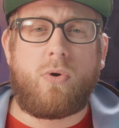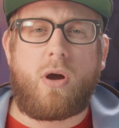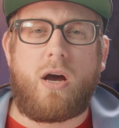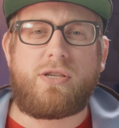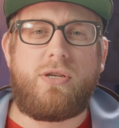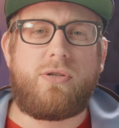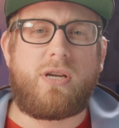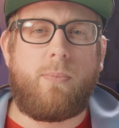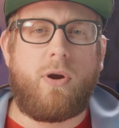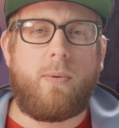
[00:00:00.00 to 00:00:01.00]
will cost you
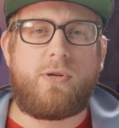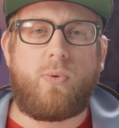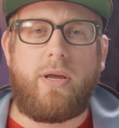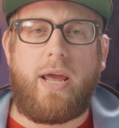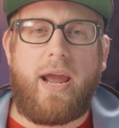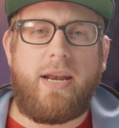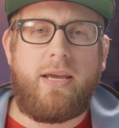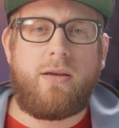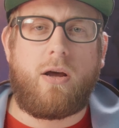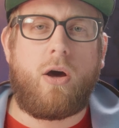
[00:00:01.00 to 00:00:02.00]
somewhere between
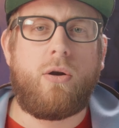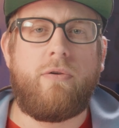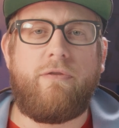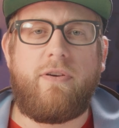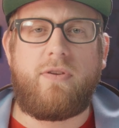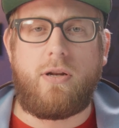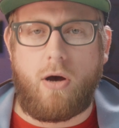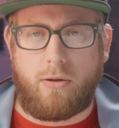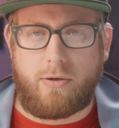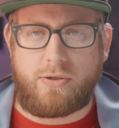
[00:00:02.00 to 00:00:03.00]
$80 and
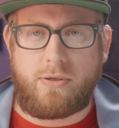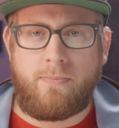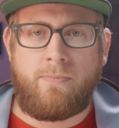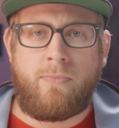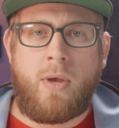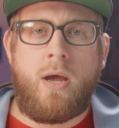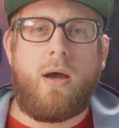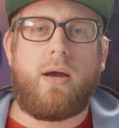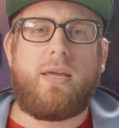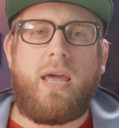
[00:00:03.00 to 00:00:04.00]
$150.
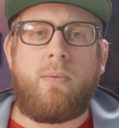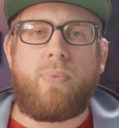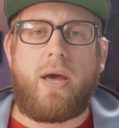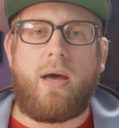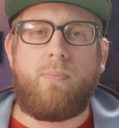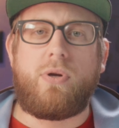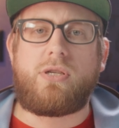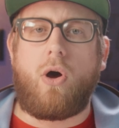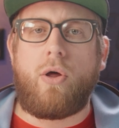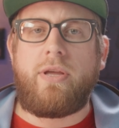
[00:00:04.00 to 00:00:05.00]
A gamepad puts
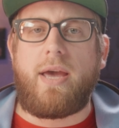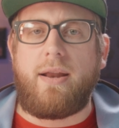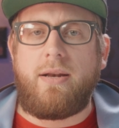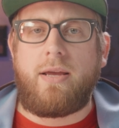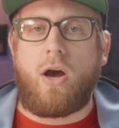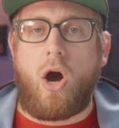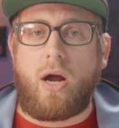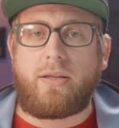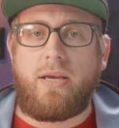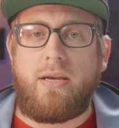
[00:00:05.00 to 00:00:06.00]
all the editing
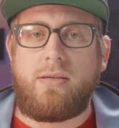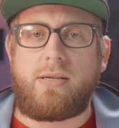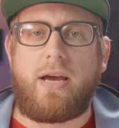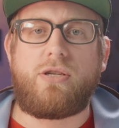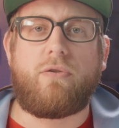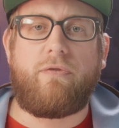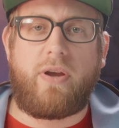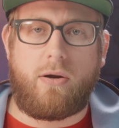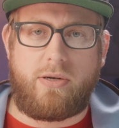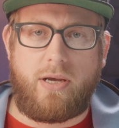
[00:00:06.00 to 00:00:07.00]
hotkeys at your
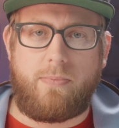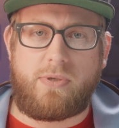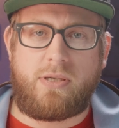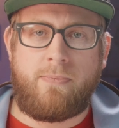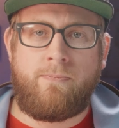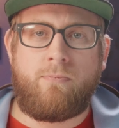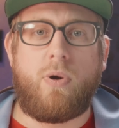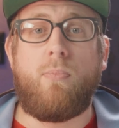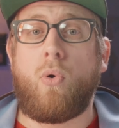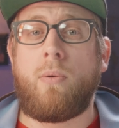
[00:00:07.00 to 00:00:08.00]
fingertips.
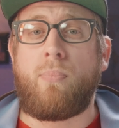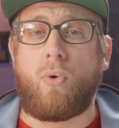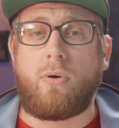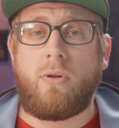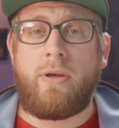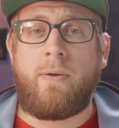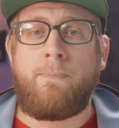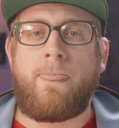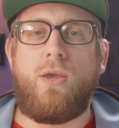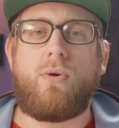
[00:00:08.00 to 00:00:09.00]
But more importantly,
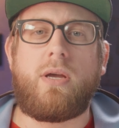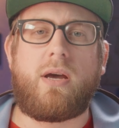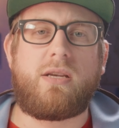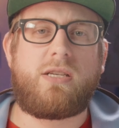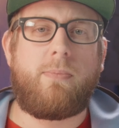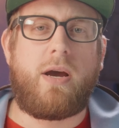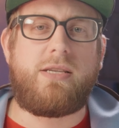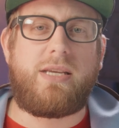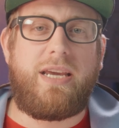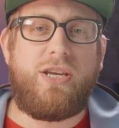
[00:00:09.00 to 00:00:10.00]
you can
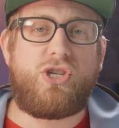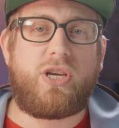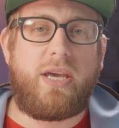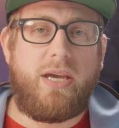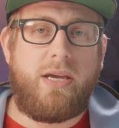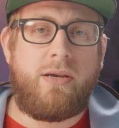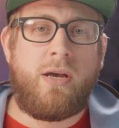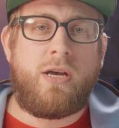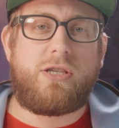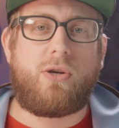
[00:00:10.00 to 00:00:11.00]
customize each key
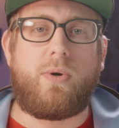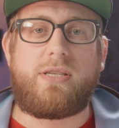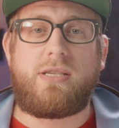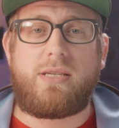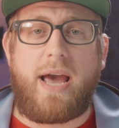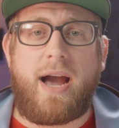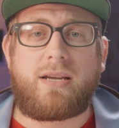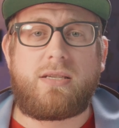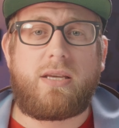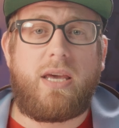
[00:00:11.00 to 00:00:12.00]
so it
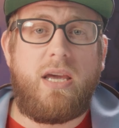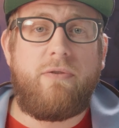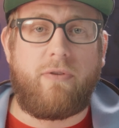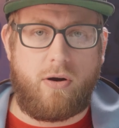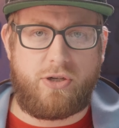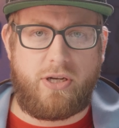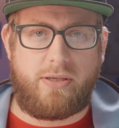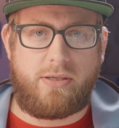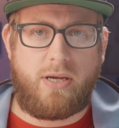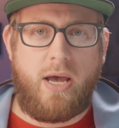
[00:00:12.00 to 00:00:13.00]
stacks key
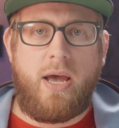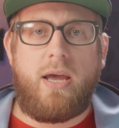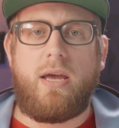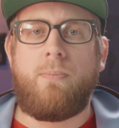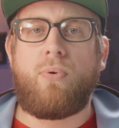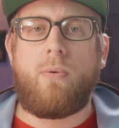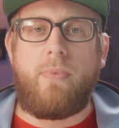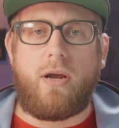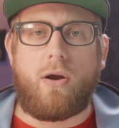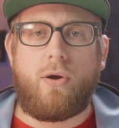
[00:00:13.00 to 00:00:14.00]
functions. In
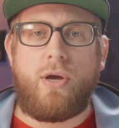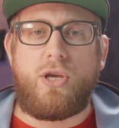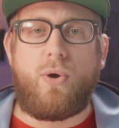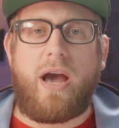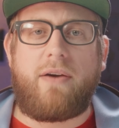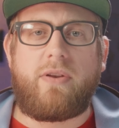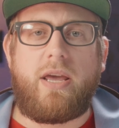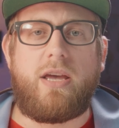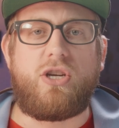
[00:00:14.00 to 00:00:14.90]
Premiere, you have to hit